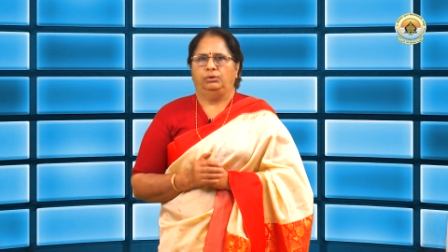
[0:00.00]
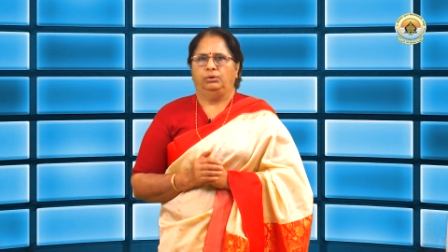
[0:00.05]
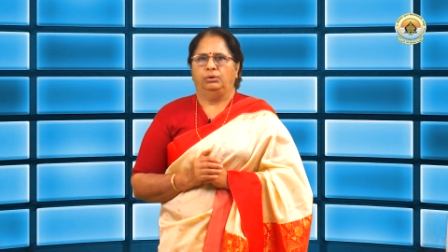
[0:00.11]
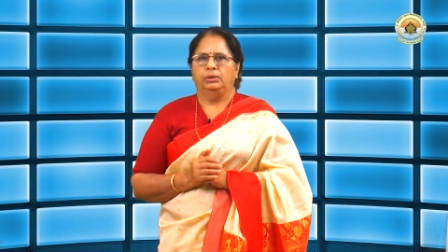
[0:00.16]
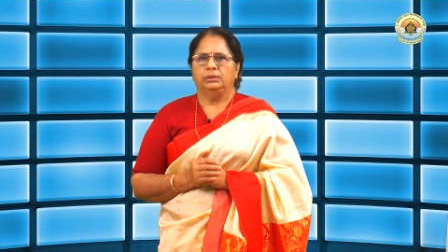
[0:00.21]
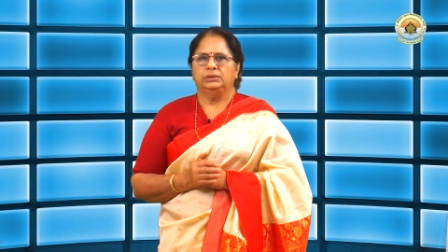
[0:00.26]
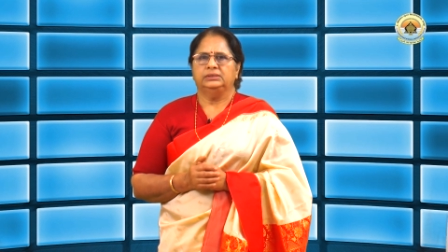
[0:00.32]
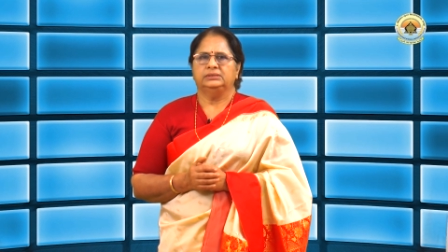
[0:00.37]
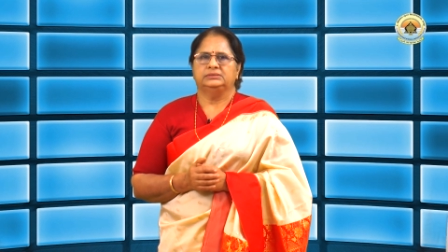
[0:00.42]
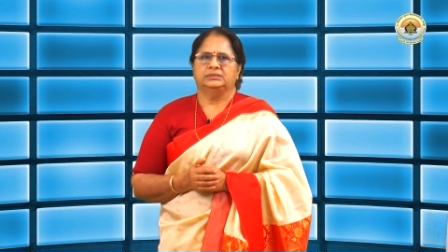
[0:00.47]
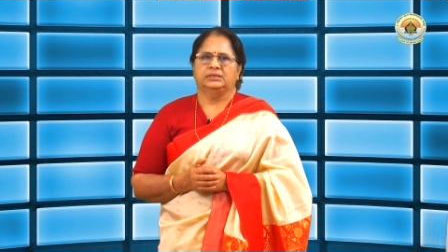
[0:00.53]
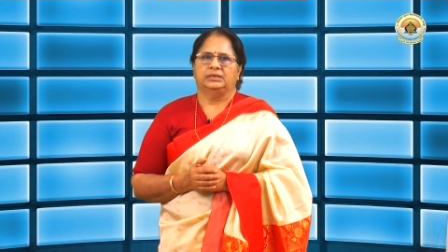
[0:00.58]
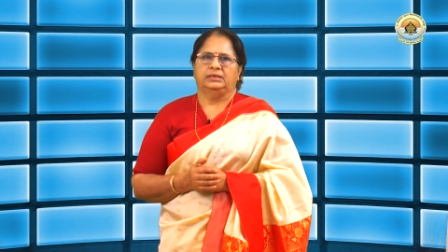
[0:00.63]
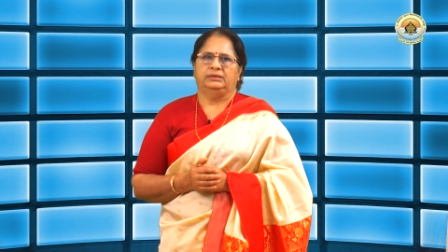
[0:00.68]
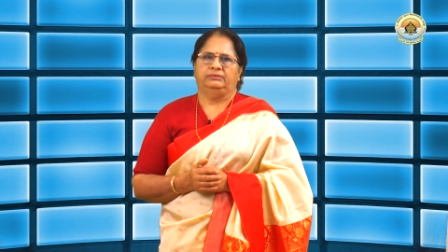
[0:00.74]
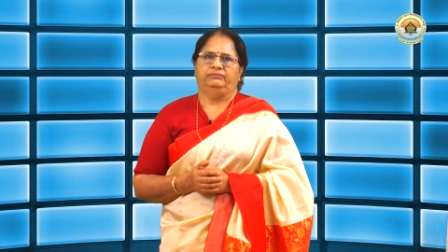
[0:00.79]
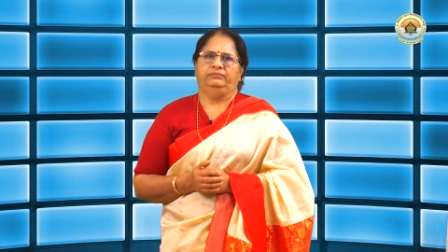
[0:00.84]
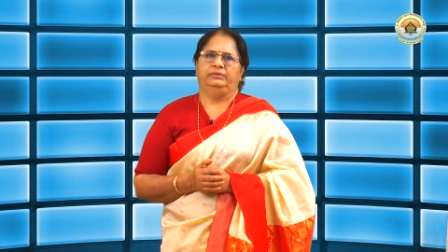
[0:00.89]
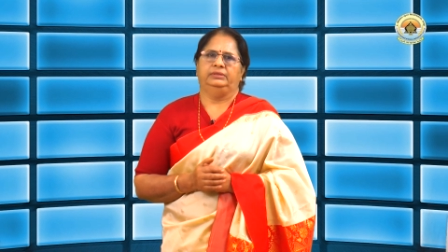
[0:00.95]
all the
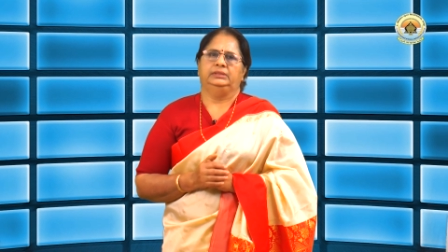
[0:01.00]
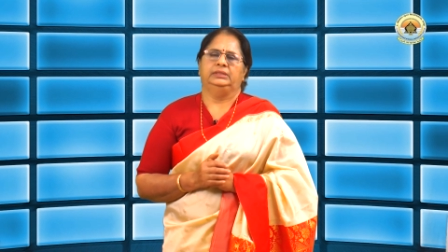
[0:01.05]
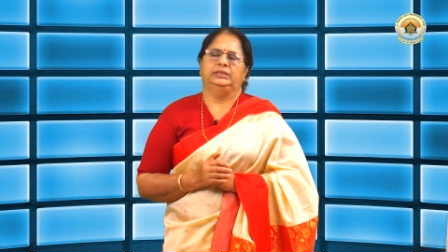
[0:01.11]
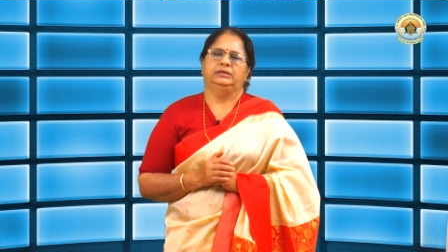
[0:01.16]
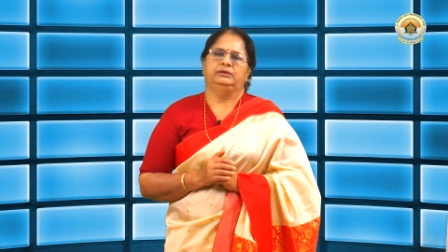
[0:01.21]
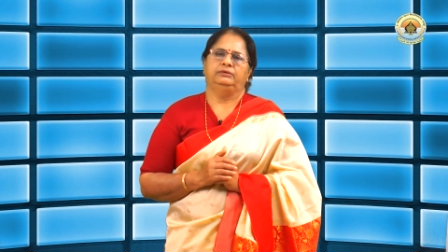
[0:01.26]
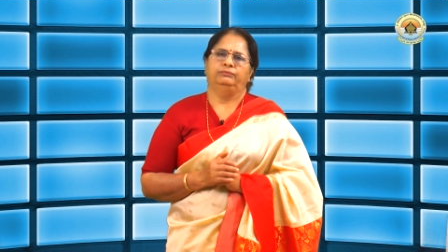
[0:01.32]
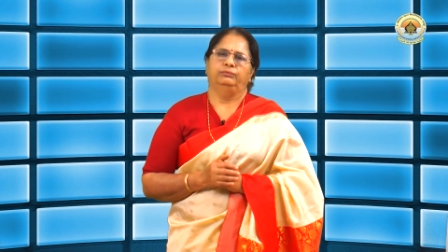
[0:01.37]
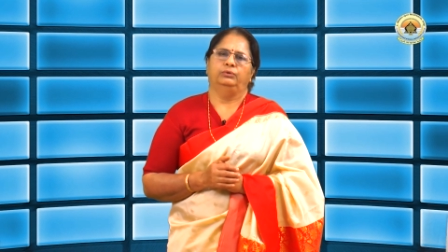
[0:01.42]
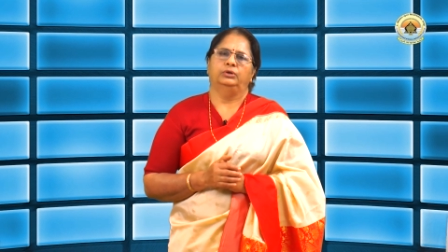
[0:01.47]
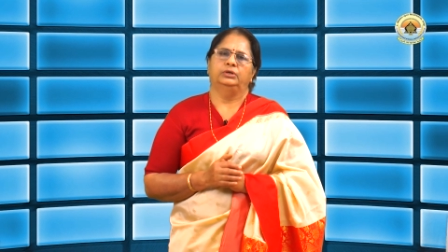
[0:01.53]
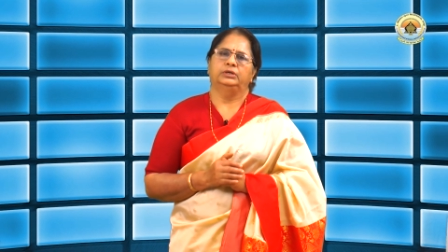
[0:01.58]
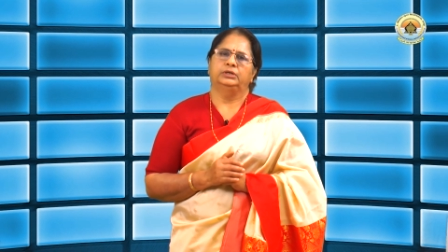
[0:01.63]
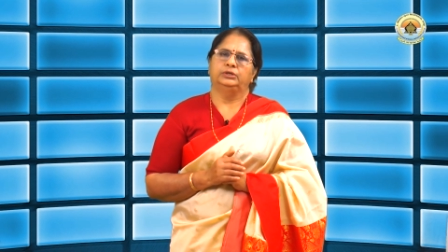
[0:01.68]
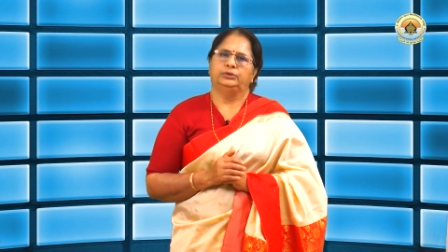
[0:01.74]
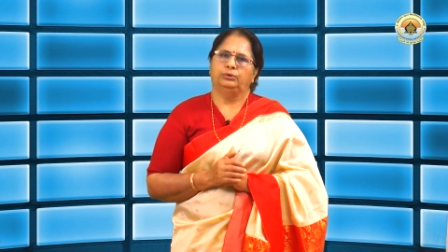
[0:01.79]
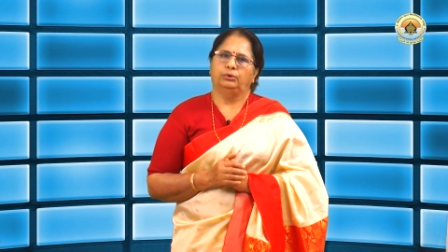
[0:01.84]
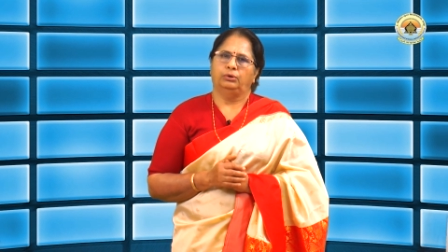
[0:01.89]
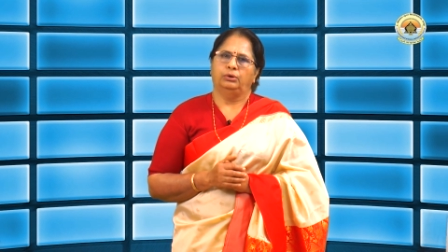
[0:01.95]
time when they reward
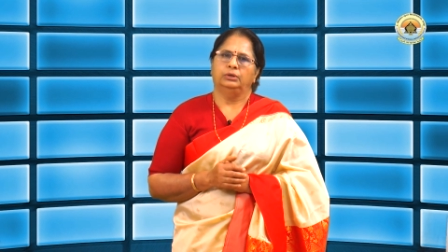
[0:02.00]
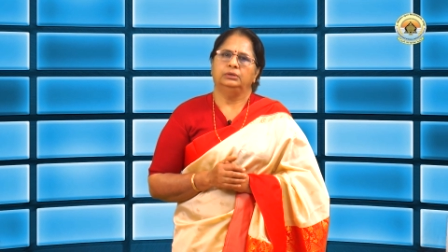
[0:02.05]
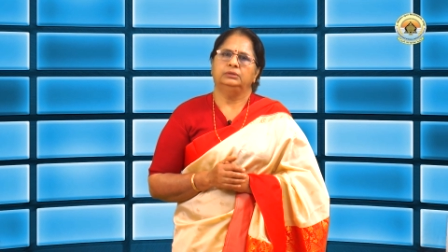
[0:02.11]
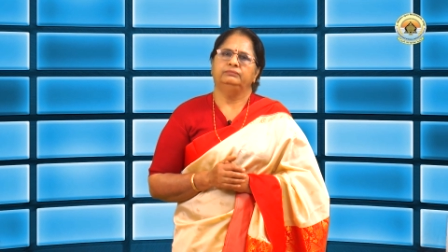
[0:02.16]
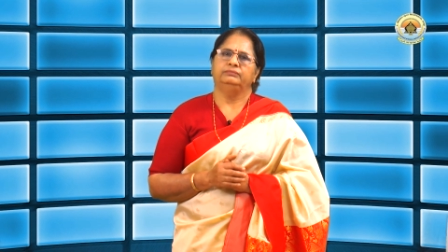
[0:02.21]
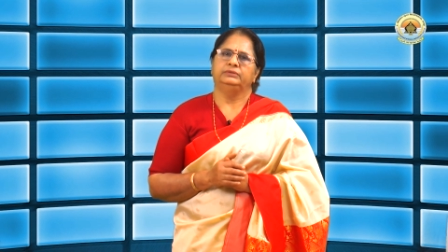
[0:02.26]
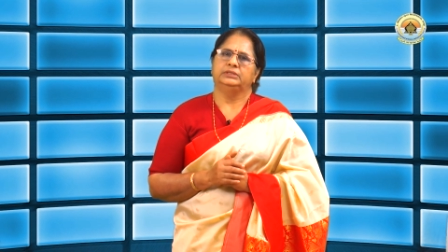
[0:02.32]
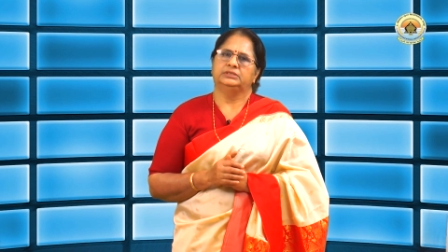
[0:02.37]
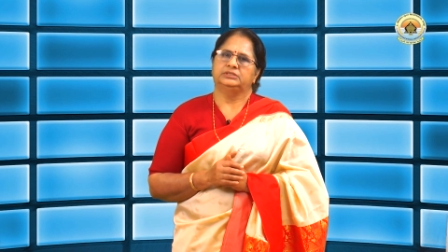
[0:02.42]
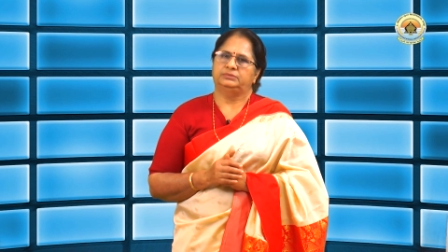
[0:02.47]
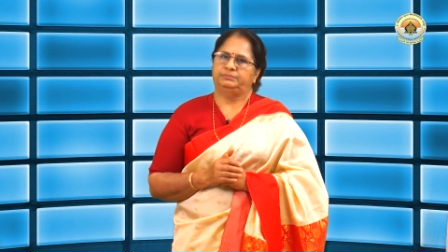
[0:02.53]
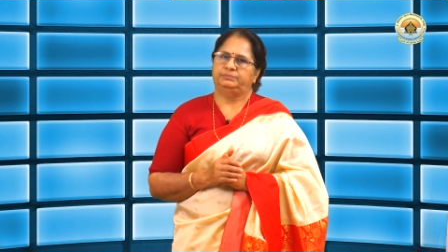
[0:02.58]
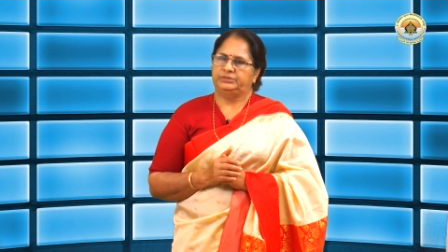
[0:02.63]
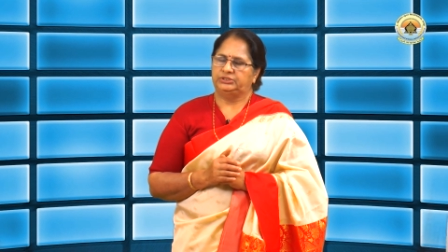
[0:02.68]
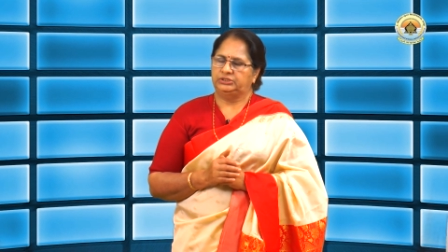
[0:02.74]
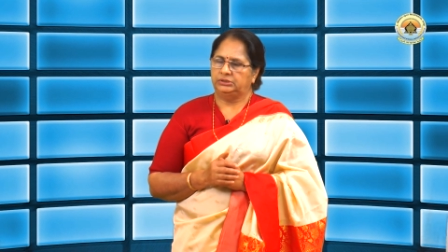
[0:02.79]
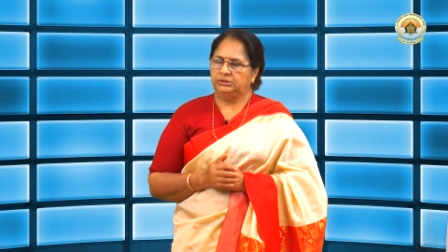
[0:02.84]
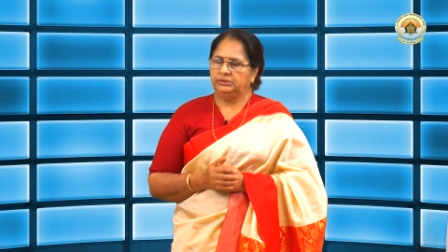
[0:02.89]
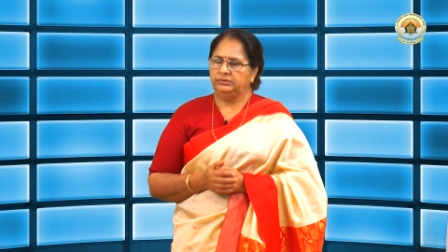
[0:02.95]
a dog with a
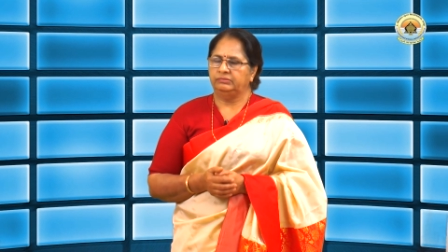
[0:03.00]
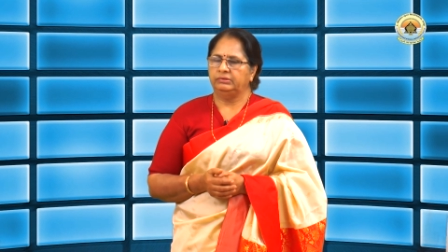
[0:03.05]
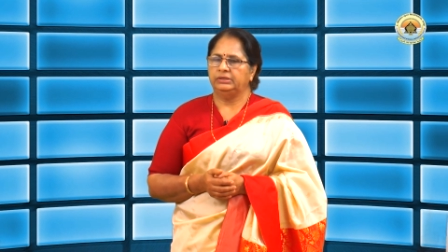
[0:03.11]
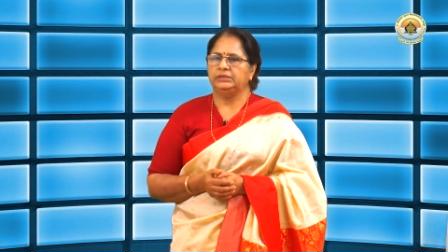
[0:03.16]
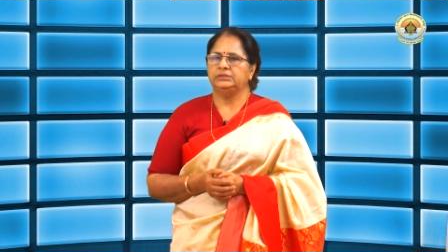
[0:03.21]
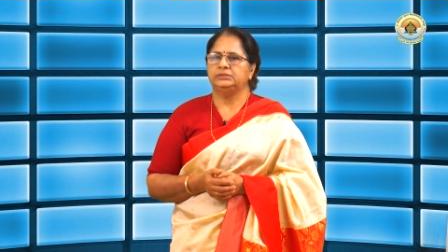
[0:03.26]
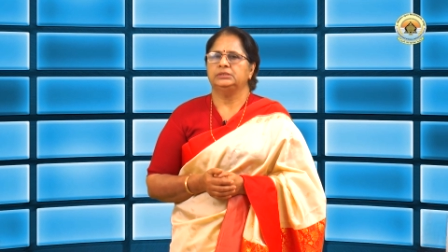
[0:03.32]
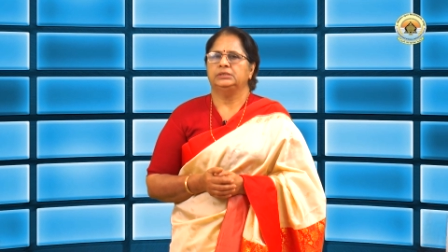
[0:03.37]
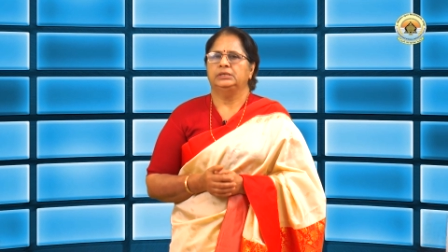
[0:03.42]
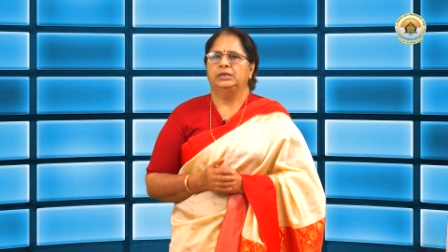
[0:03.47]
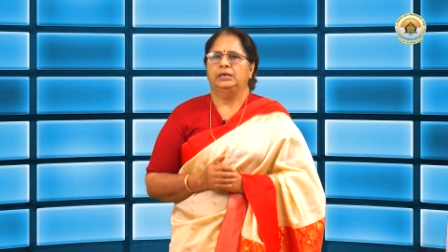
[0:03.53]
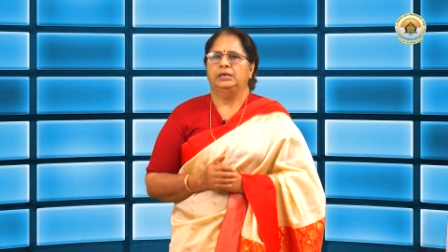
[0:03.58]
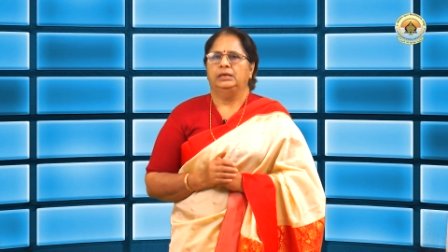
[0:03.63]
special treat